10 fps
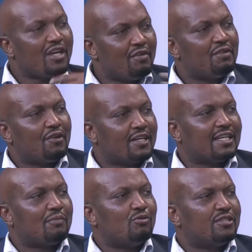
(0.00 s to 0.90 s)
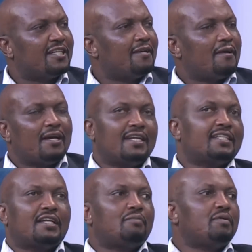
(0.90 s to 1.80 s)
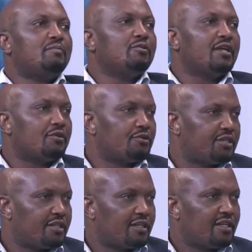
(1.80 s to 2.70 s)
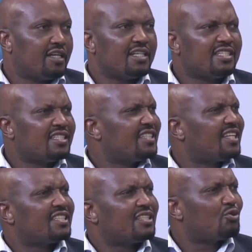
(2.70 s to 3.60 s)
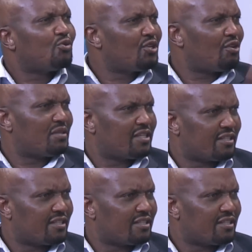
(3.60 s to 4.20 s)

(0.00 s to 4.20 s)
even for example, we say, let an MP build a road, it's just 2 kilometers.